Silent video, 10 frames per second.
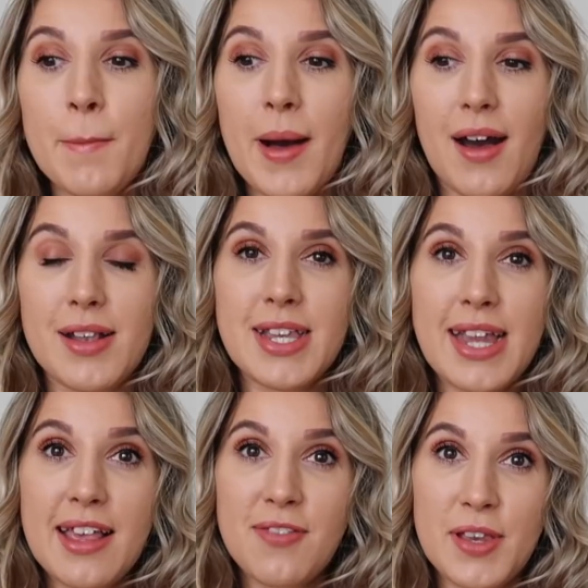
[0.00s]
But
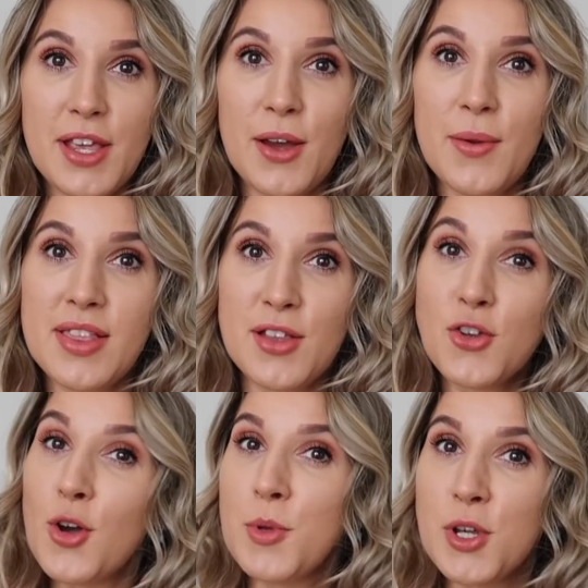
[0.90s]
today's video is a
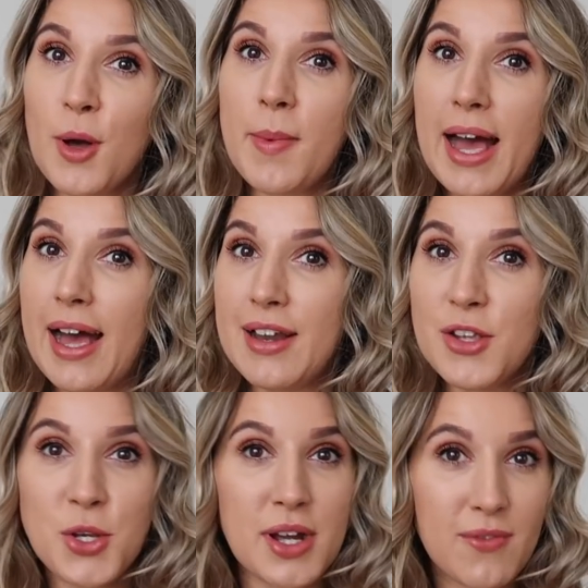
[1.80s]
Topshop and
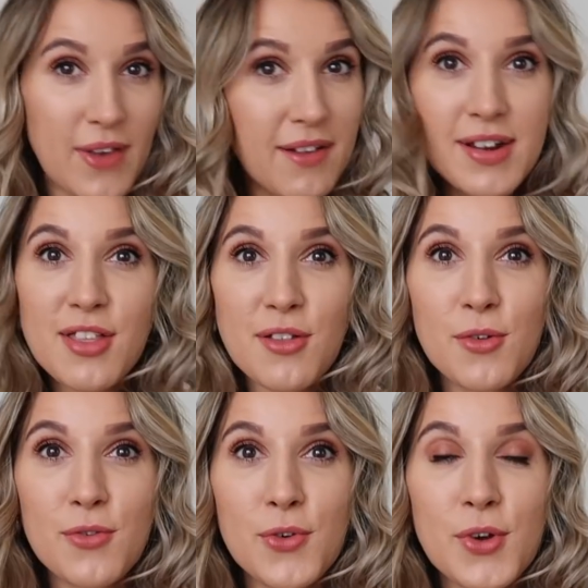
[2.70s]
Stradivarius
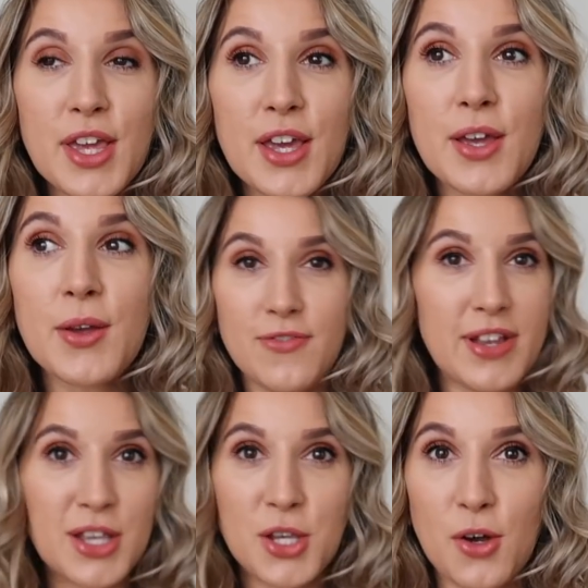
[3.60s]
haul for you to
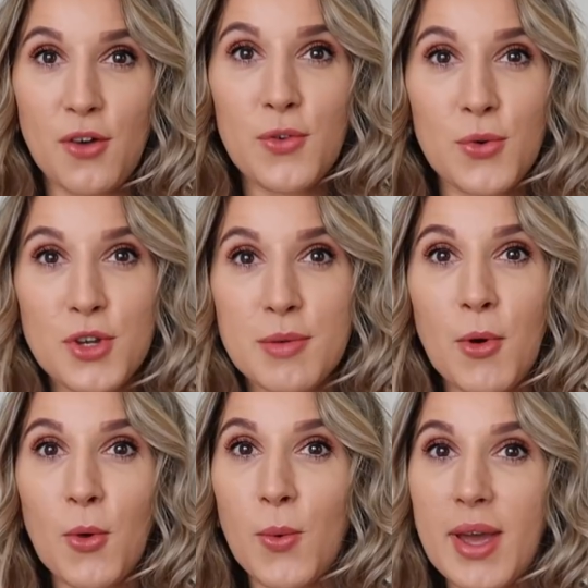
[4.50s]
finish off autumn
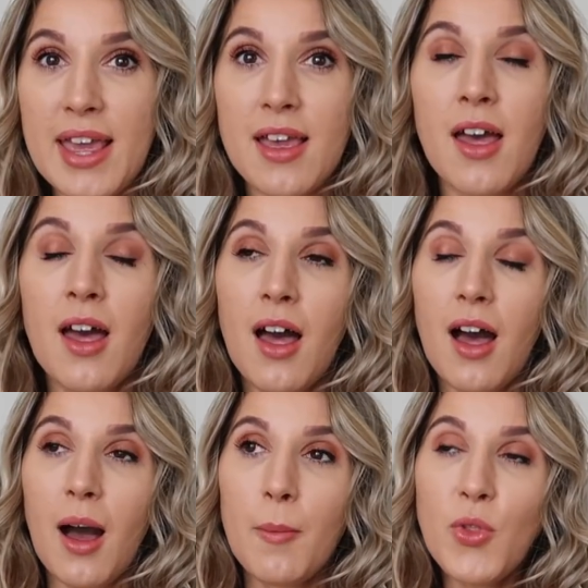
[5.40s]
haul week.
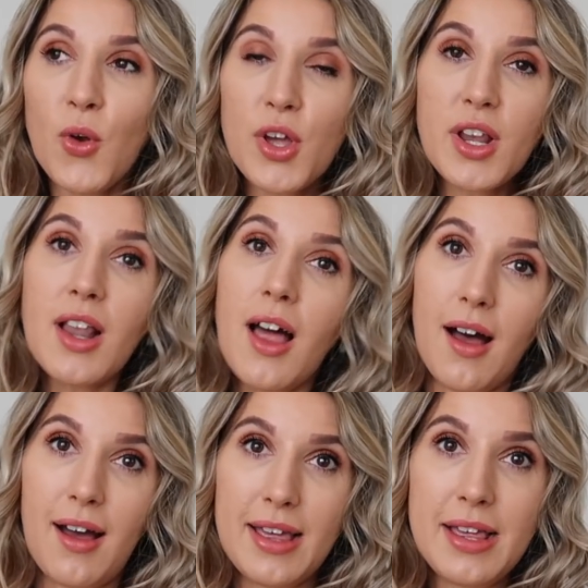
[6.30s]
Not gonna
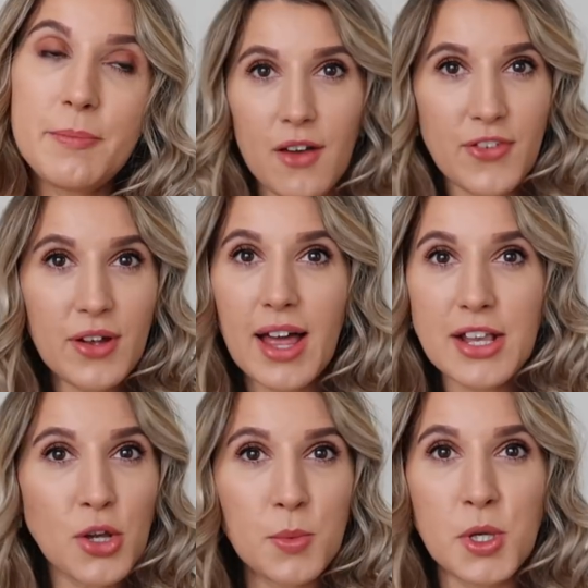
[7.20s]
lie, I feel
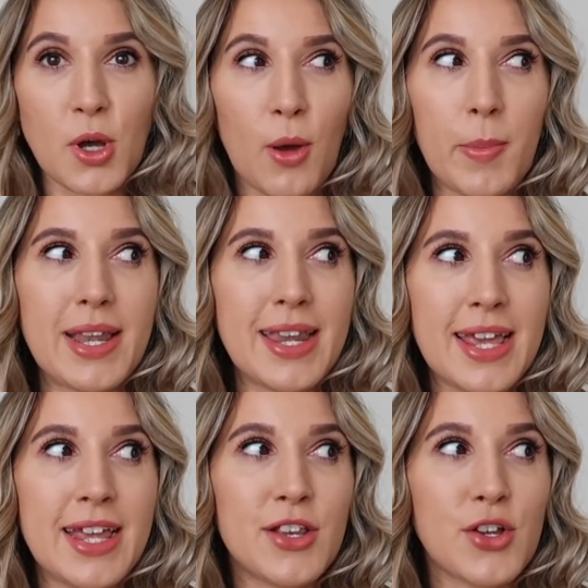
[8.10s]
like Topshop
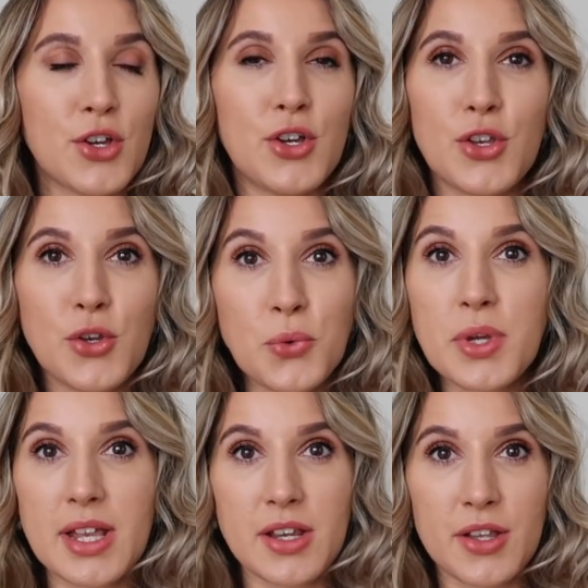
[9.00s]
need a good
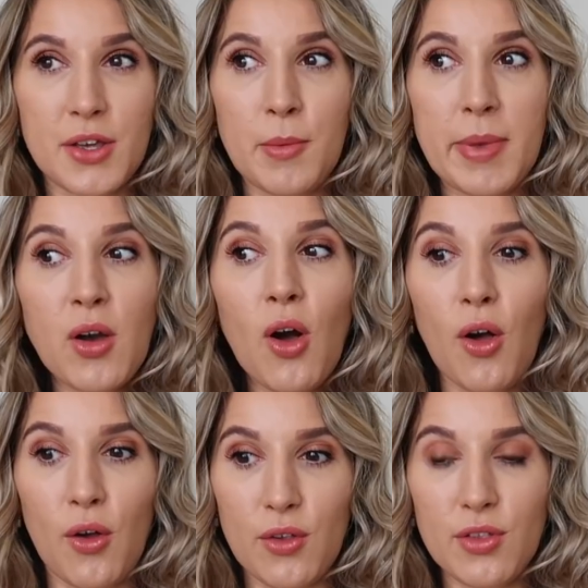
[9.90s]
talking to,
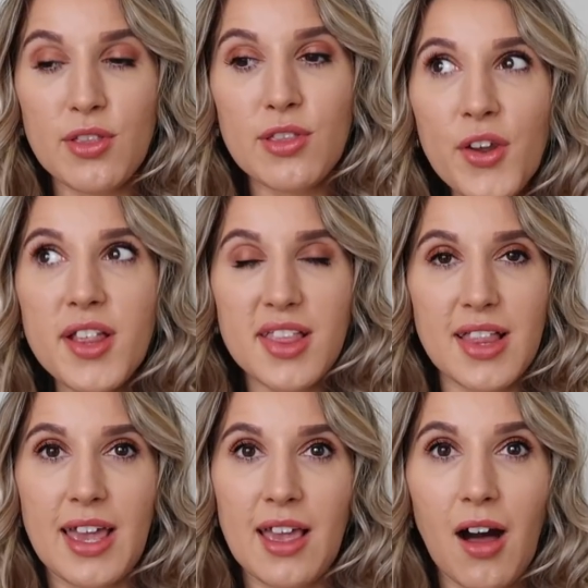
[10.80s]
because
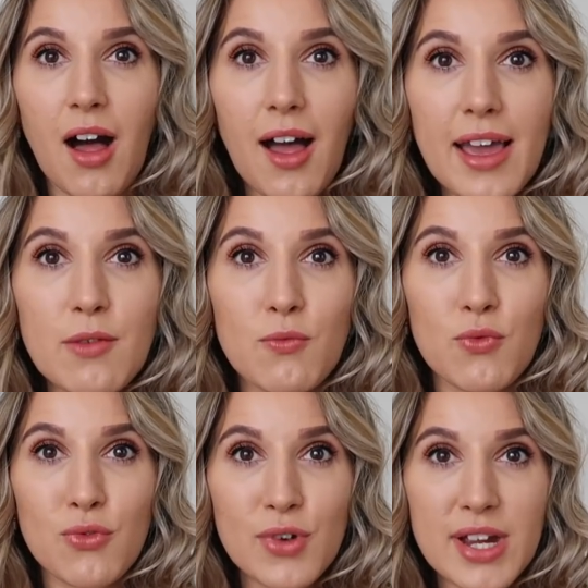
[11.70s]
honestly, I
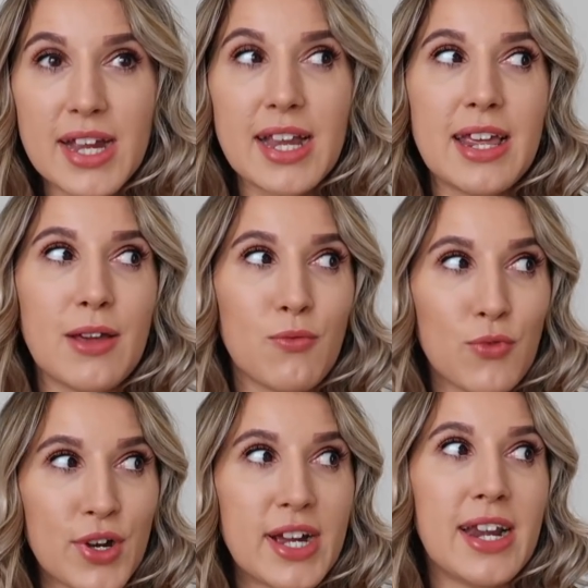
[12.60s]

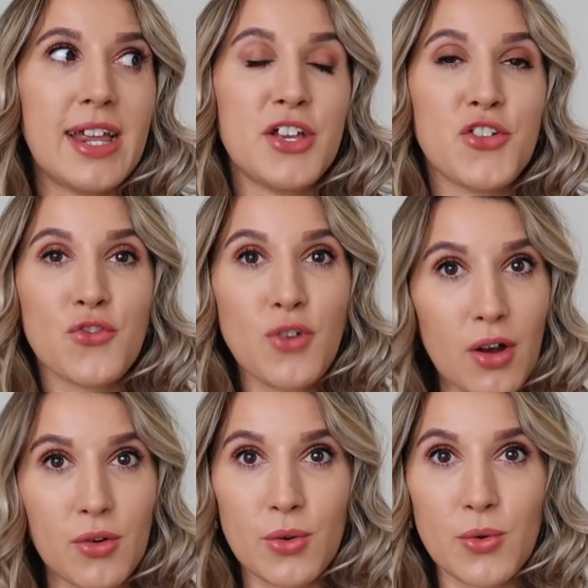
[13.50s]
really
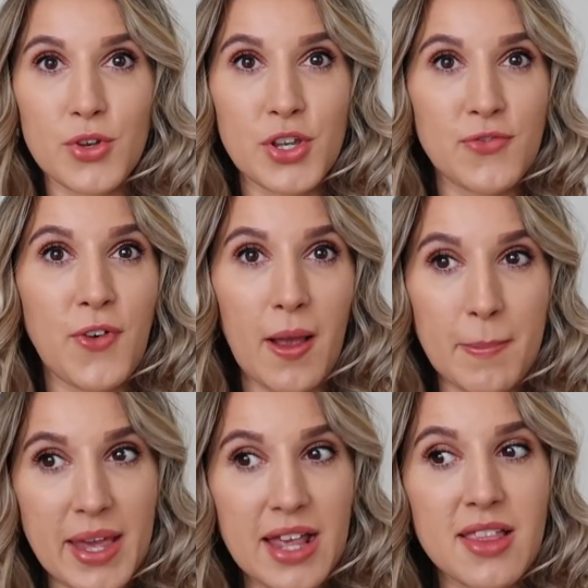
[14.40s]
struggled to
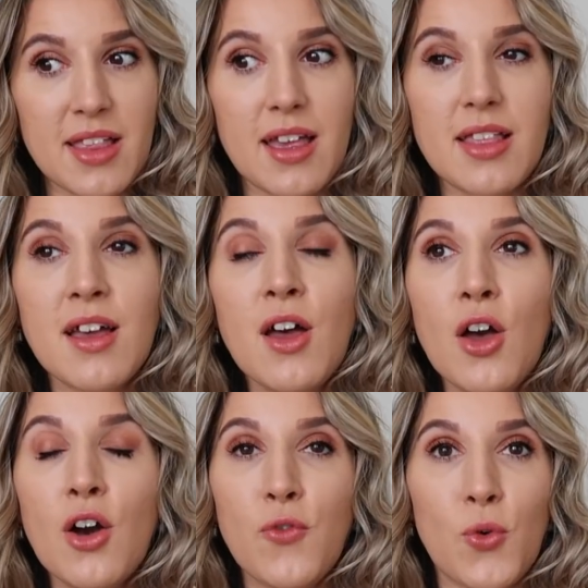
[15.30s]
find pieces
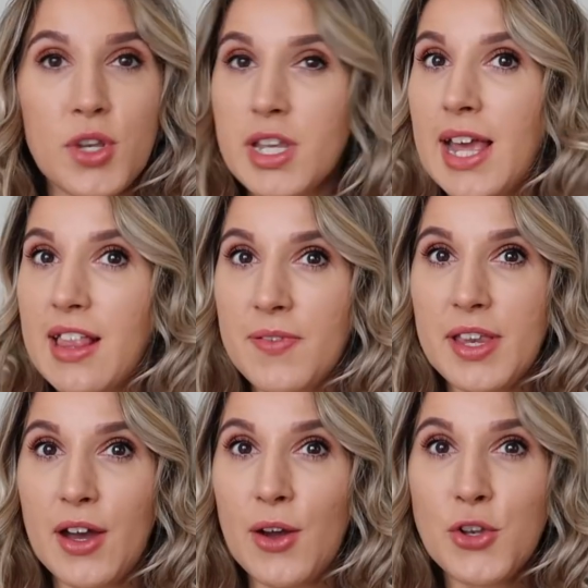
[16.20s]
for today's
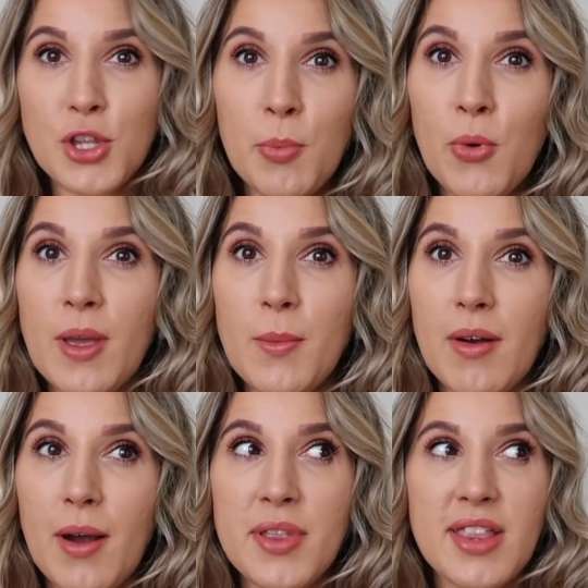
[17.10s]
video, to the point
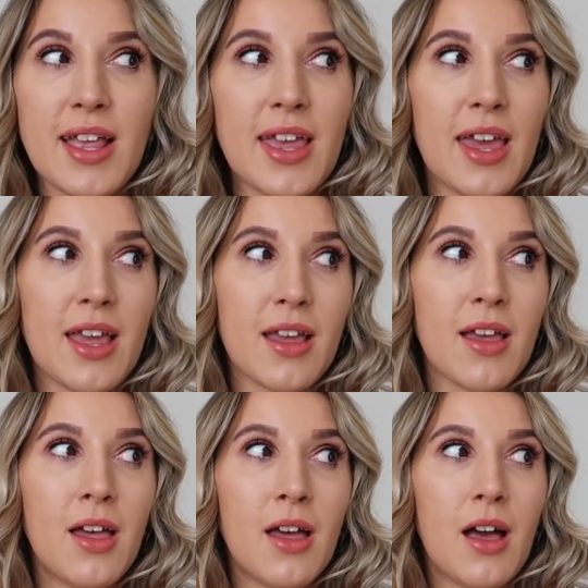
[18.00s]
where I was
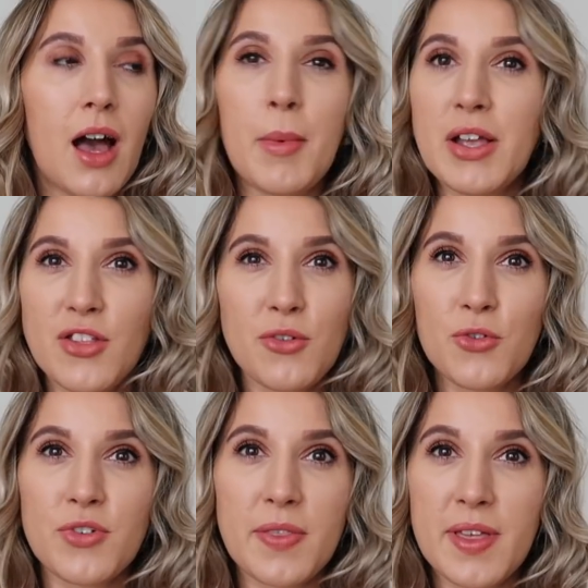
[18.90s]
thinking, am I just
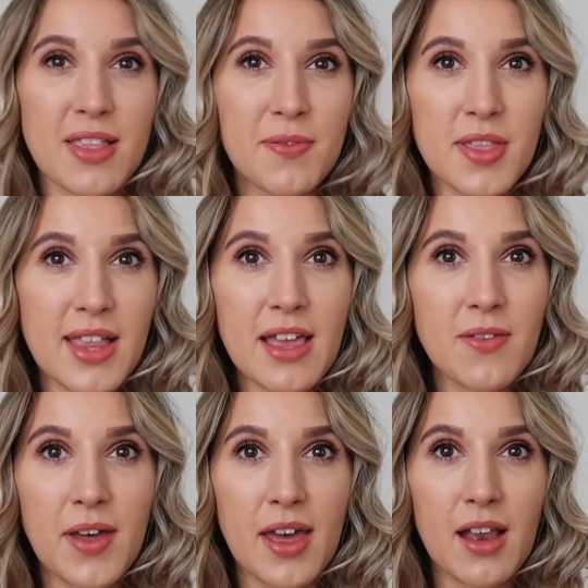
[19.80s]
ordering things for the sake
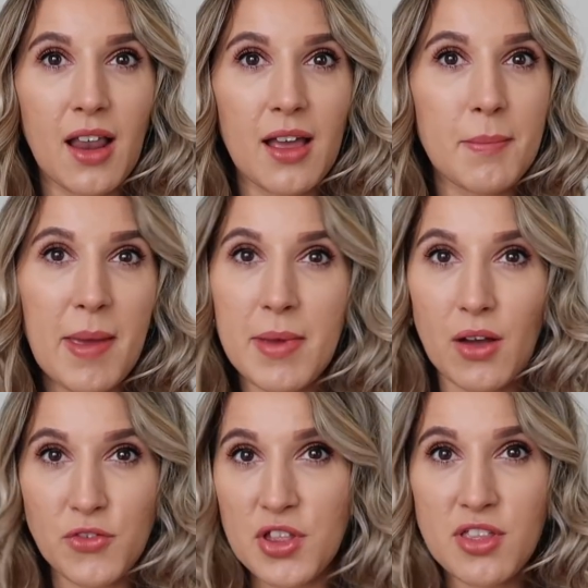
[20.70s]
of it? Like, maybe
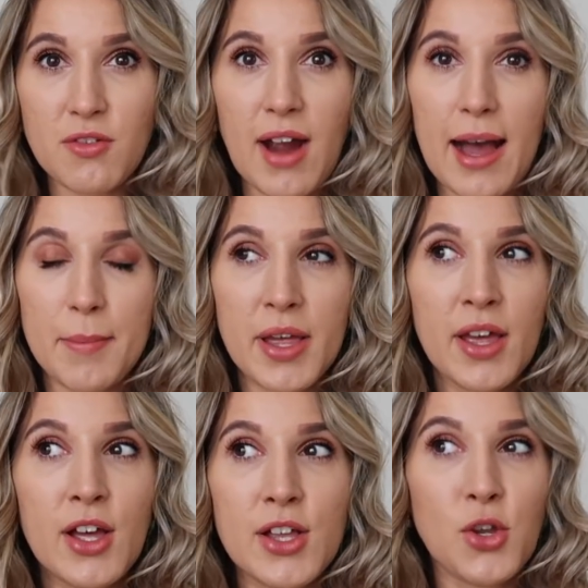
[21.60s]
I'll just scrap
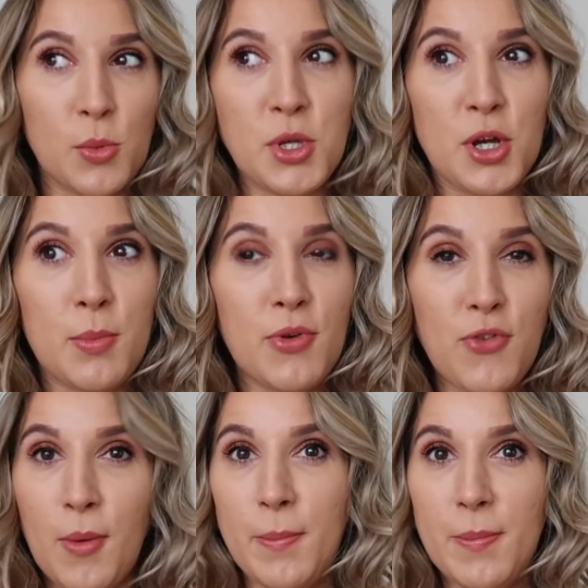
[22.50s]
Topshop
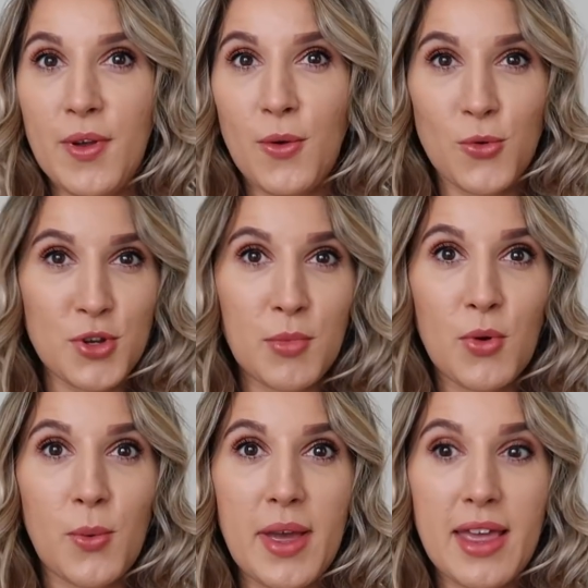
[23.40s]
from autumn
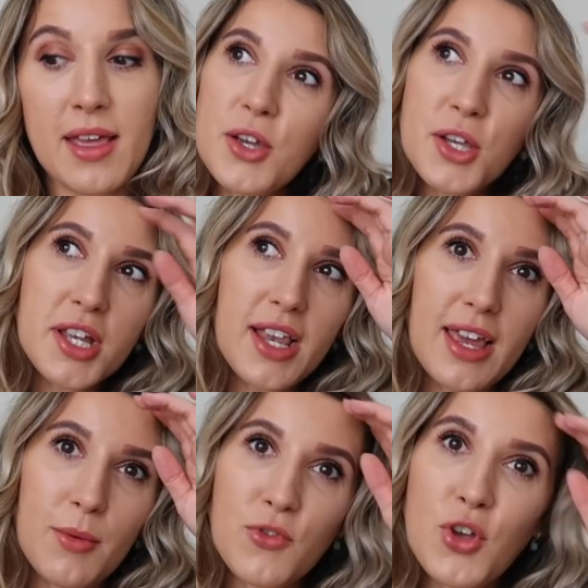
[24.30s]
haul week.
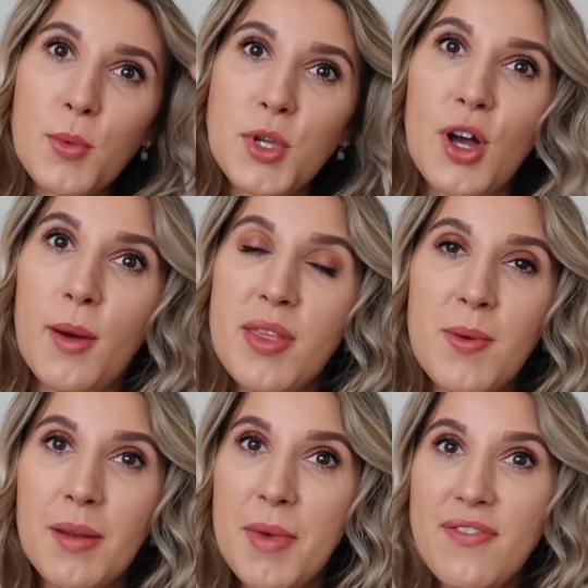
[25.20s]
Usually with Topshop, it's
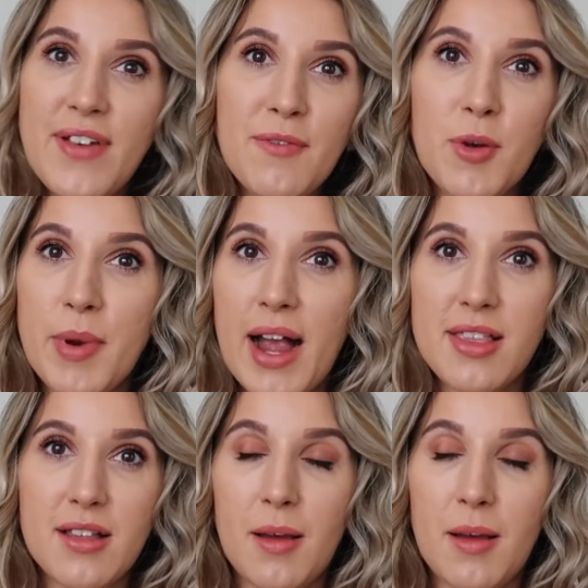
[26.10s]
one of my favorite brands.